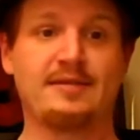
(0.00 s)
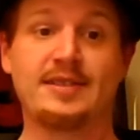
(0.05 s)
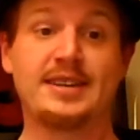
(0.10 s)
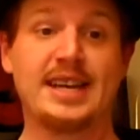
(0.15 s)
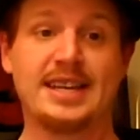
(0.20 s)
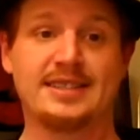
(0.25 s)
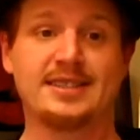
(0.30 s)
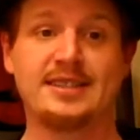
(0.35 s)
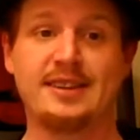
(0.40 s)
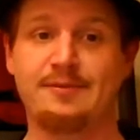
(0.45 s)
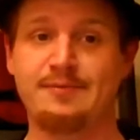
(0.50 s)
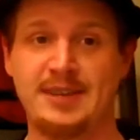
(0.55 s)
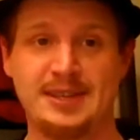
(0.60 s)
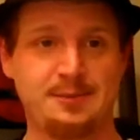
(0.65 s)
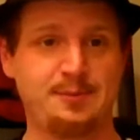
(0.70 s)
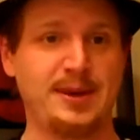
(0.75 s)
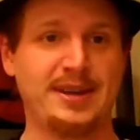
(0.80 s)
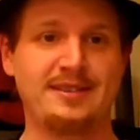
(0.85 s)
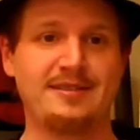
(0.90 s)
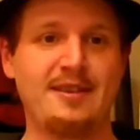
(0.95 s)
dozens of them,
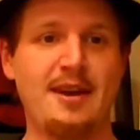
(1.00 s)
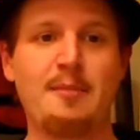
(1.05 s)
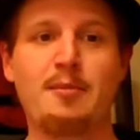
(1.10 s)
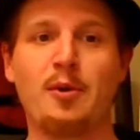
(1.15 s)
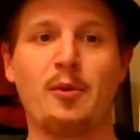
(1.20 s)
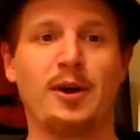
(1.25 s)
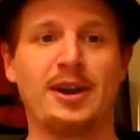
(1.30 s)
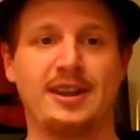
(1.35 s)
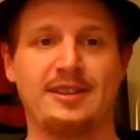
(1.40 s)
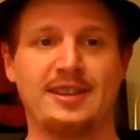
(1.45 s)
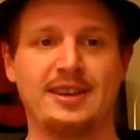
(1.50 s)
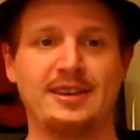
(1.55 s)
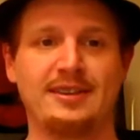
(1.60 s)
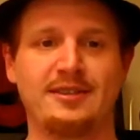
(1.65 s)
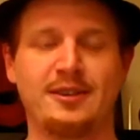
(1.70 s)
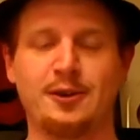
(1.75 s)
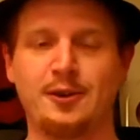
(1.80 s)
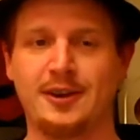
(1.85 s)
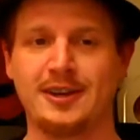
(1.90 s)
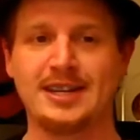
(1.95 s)
he's been number one on the
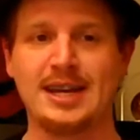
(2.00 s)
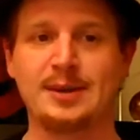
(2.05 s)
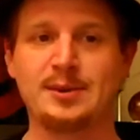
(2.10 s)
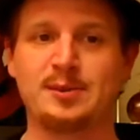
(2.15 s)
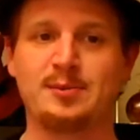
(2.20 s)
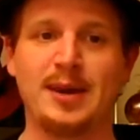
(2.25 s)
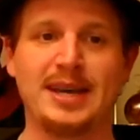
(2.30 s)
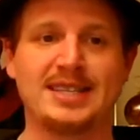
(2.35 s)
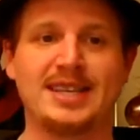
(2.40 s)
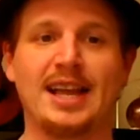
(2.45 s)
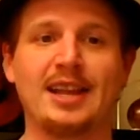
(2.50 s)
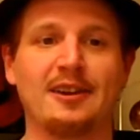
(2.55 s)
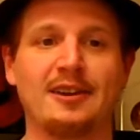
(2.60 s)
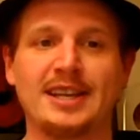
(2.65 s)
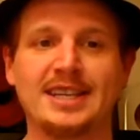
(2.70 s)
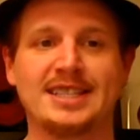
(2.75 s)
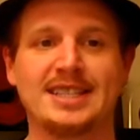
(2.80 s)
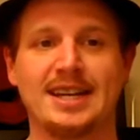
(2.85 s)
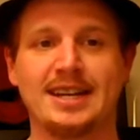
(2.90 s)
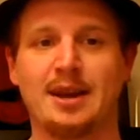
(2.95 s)
New York Times bestseller
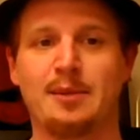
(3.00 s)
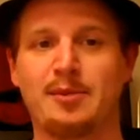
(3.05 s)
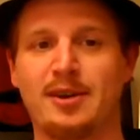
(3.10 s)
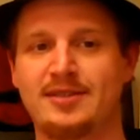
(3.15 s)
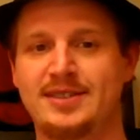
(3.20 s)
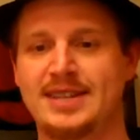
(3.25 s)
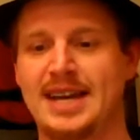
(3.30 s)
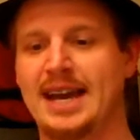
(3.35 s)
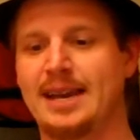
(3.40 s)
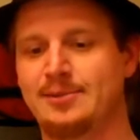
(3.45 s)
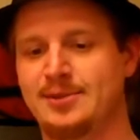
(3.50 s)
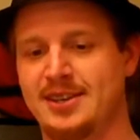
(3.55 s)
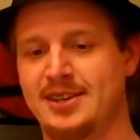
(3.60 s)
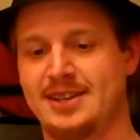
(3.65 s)
list a number of times,